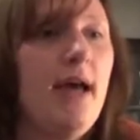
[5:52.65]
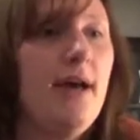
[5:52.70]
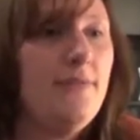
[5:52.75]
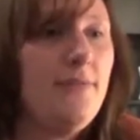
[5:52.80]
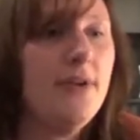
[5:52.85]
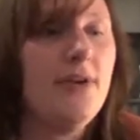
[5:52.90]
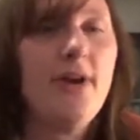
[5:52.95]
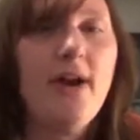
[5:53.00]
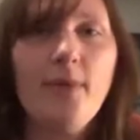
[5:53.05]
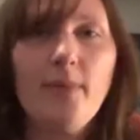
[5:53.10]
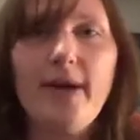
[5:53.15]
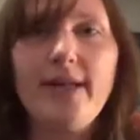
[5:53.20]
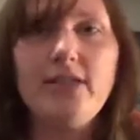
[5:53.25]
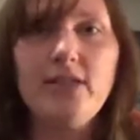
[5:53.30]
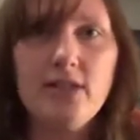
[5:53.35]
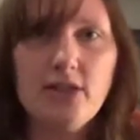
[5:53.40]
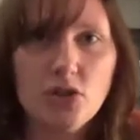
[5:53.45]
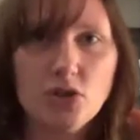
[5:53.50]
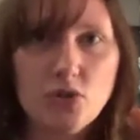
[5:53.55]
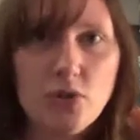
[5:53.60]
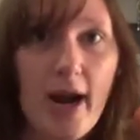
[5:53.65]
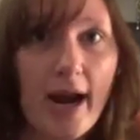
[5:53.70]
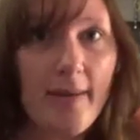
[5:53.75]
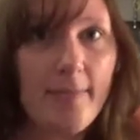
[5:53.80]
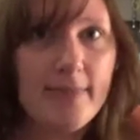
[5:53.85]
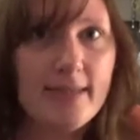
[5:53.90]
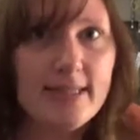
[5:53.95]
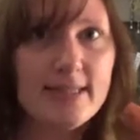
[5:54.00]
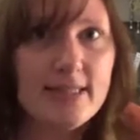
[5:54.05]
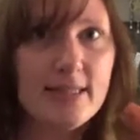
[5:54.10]
figure out a way to
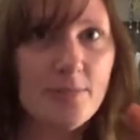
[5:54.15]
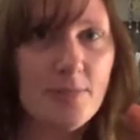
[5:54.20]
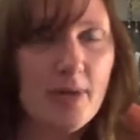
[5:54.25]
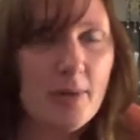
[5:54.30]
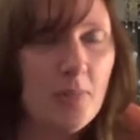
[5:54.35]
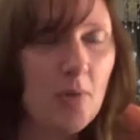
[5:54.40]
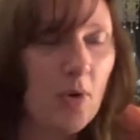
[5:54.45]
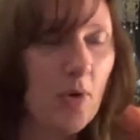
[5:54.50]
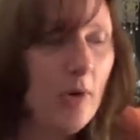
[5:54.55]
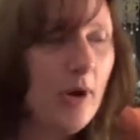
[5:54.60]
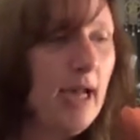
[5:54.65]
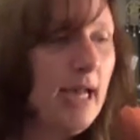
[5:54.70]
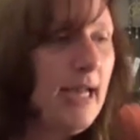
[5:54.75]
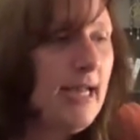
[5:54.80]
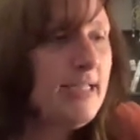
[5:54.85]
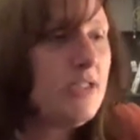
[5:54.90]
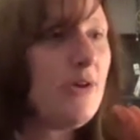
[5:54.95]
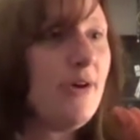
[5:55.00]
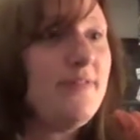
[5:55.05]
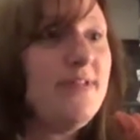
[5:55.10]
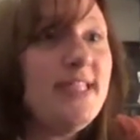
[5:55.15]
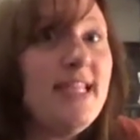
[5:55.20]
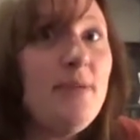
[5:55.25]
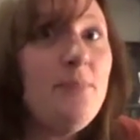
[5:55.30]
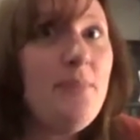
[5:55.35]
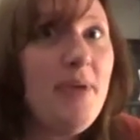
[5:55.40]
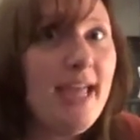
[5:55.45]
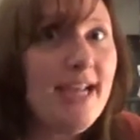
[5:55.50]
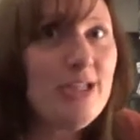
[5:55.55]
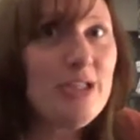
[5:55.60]
describe this to people. So I've
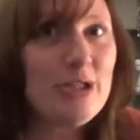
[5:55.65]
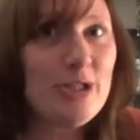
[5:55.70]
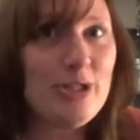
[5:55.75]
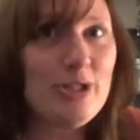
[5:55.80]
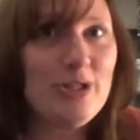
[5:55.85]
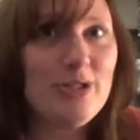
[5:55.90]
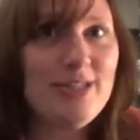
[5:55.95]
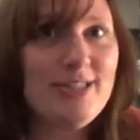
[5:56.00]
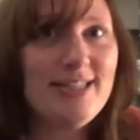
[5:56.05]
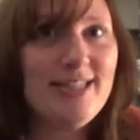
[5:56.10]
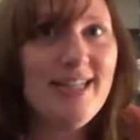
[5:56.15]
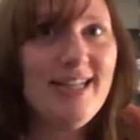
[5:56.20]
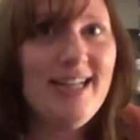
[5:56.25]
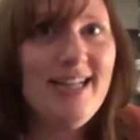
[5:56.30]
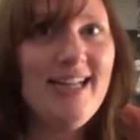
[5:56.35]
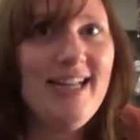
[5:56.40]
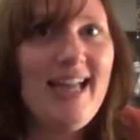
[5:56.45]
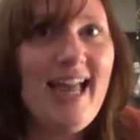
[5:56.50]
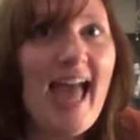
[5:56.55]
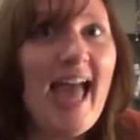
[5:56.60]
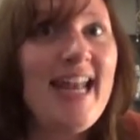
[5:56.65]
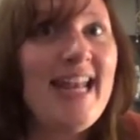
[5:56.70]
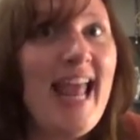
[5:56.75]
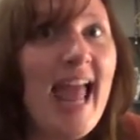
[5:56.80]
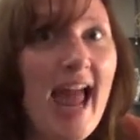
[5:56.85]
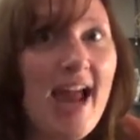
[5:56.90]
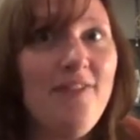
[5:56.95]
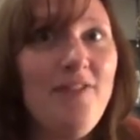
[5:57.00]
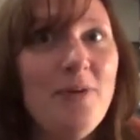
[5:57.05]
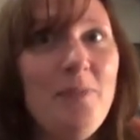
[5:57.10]
sent pictures, and
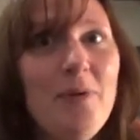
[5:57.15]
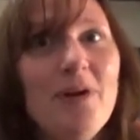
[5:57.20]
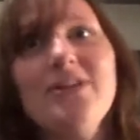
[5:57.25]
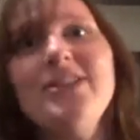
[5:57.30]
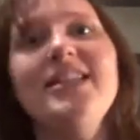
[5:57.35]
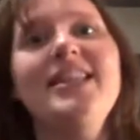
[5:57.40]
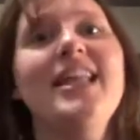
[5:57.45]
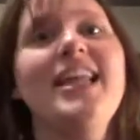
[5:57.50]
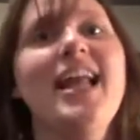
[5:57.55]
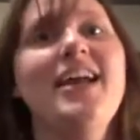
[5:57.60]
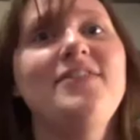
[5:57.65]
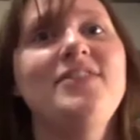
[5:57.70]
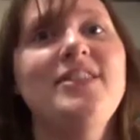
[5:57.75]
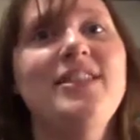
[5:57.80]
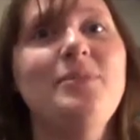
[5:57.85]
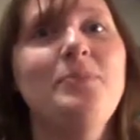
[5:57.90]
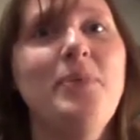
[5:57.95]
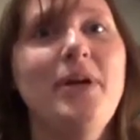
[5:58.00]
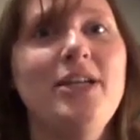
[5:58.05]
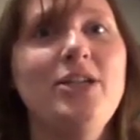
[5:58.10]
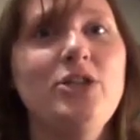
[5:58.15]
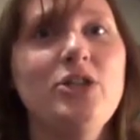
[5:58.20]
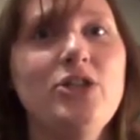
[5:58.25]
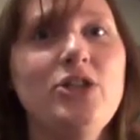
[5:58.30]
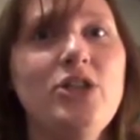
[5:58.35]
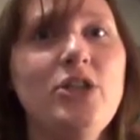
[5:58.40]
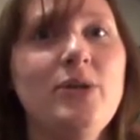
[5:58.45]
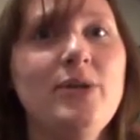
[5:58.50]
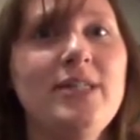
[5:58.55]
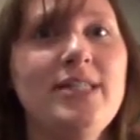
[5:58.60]
every person that I've sent pictures
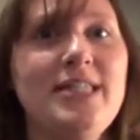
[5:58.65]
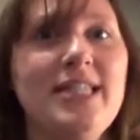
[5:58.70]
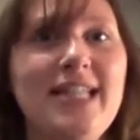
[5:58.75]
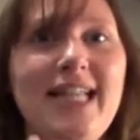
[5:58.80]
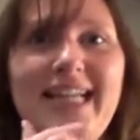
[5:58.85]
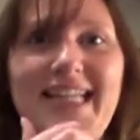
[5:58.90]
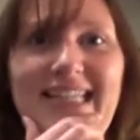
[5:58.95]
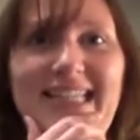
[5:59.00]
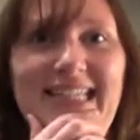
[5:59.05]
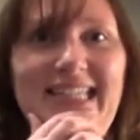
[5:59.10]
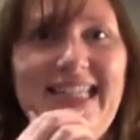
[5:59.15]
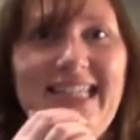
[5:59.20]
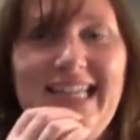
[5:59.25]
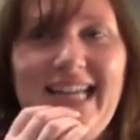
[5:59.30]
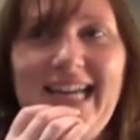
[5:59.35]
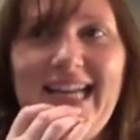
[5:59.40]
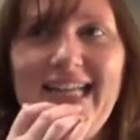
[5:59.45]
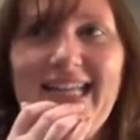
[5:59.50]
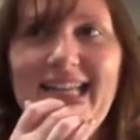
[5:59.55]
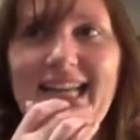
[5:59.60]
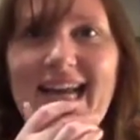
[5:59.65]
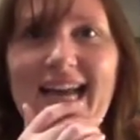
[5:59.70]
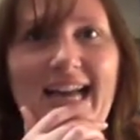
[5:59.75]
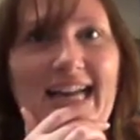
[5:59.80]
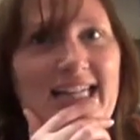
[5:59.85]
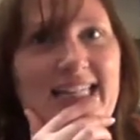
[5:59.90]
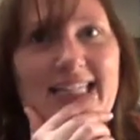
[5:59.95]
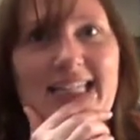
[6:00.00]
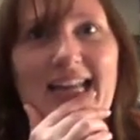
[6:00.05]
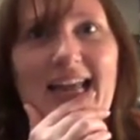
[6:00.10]
to is still like, yeah,
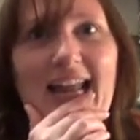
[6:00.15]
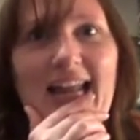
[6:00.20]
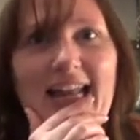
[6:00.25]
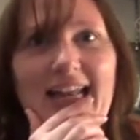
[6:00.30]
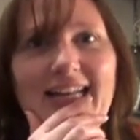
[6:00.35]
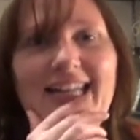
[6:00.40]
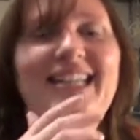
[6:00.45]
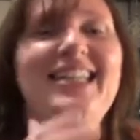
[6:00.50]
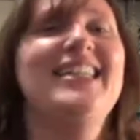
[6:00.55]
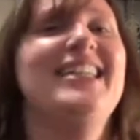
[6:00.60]
I don't get it.